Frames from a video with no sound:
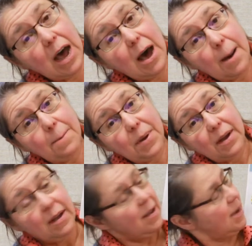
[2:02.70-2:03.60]
up,
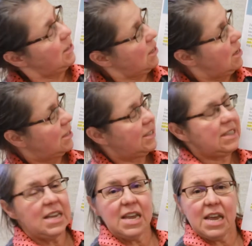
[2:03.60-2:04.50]
it's going to
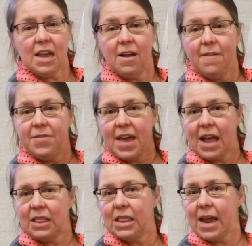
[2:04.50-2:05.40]
see
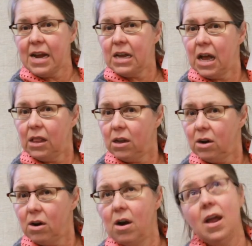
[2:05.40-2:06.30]
that light
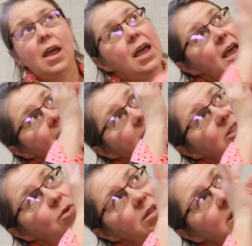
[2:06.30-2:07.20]
color.
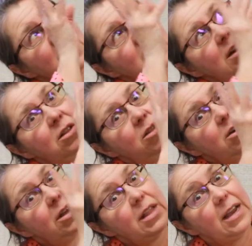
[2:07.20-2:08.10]
So it's not going to
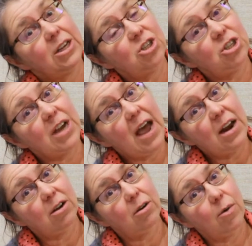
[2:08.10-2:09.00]
look like a
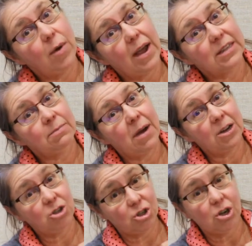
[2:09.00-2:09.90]
shadow as
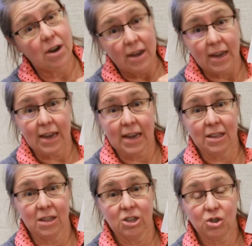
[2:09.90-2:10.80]
much
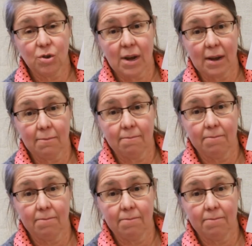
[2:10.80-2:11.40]
in the stream.